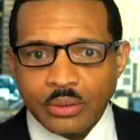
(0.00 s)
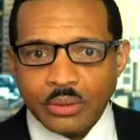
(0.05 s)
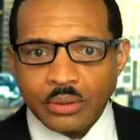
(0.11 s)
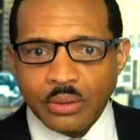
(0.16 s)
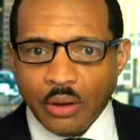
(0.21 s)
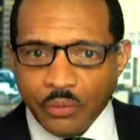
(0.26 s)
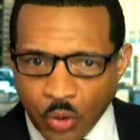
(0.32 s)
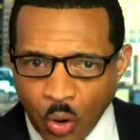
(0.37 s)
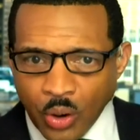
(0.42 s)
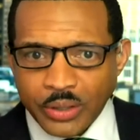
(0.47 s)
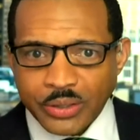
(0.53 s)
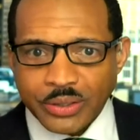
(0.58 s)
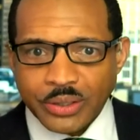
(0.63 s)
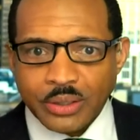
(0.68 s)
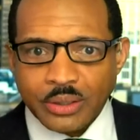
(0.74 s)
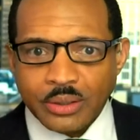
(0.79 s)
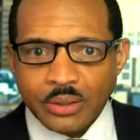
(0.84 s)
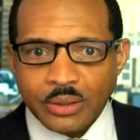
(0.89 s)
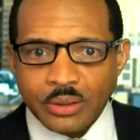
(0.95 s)

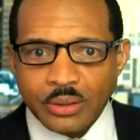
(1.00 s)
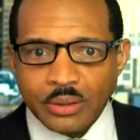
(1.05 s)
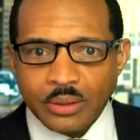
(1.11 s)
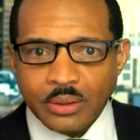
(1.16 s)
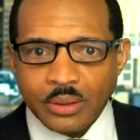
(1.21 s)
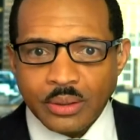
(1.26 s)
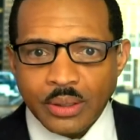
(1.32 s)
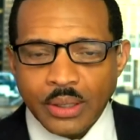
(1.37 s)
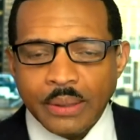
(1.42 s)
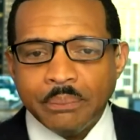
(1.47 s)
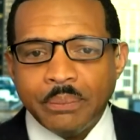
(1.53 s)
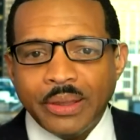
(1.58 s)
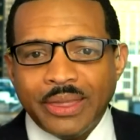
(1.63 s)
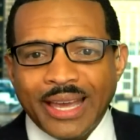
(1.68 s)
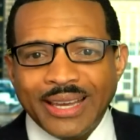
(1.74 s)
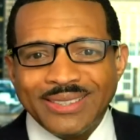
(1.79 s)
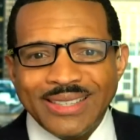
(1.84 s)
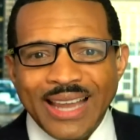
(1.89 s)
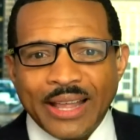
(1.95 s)
But
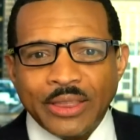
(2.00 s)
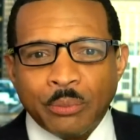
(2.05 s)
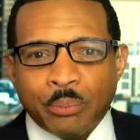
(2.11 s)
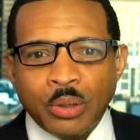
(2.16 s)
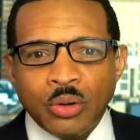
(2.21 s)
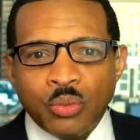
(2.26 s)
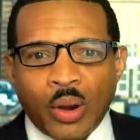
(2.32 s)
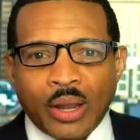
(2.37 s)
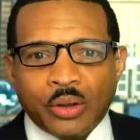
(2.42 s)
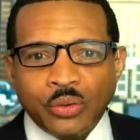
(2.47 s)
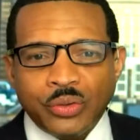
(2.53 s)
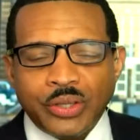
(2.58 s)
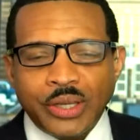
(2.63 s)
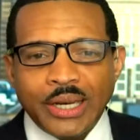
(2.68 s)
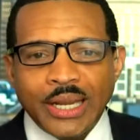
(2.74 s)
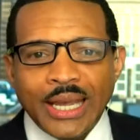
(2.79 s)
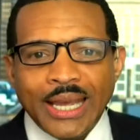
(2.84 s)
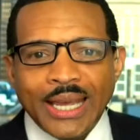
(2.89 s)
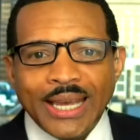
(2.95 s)
that's not the
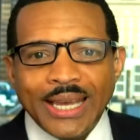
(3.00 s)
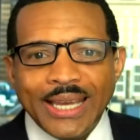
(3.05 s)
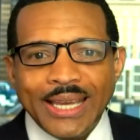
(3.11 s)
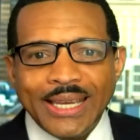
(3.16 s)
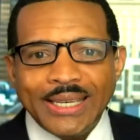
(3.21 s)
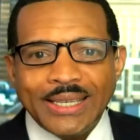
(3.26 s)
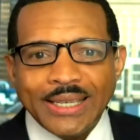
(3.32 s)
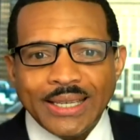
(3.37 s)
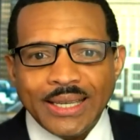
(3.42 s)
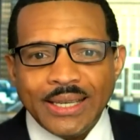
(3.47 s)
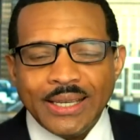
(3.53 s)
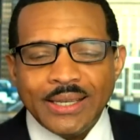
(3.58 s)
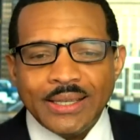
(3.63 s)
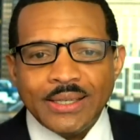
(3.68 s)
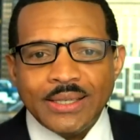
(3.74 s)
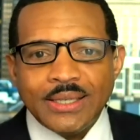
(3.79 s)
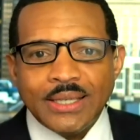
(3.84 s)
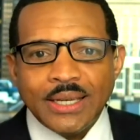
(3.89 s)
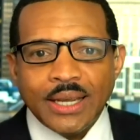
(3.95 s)
prerequisite. It
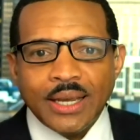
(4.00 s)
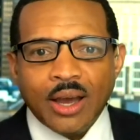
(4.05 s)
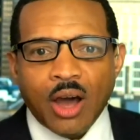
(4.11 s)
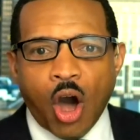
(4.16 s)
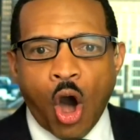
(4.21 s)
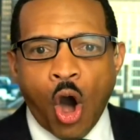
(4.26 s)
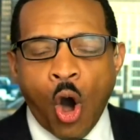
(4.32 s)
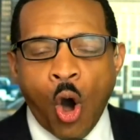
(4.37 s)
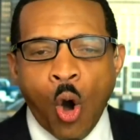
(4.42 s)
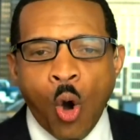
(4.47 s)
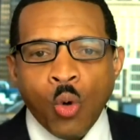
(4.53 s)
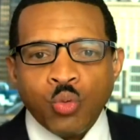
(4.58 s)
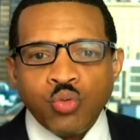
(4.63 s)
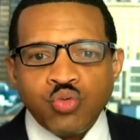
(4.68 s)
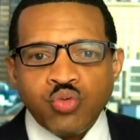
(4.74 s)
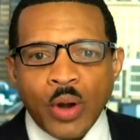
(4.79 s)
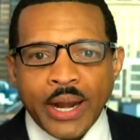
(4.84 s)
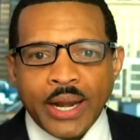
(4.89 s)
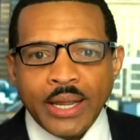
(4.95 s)
is
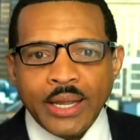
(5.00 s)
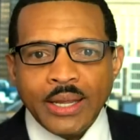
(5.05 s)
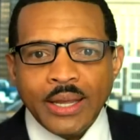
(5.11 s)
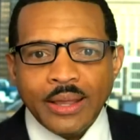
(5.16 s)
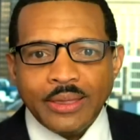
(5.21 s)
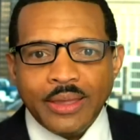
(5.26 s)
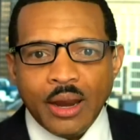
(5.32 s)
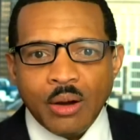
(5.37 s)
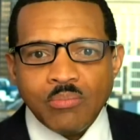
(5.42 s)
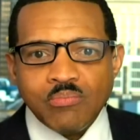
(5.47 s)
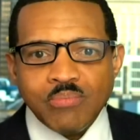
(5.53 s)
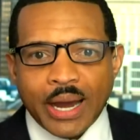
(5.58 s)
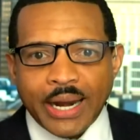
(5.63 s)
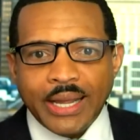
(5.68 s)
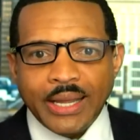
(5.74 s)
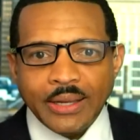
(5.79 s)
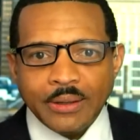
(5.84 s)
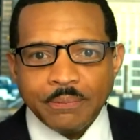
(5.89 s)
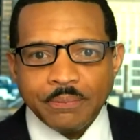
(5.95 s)
already their
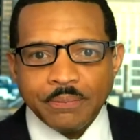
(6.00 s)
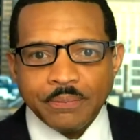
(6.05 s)
money.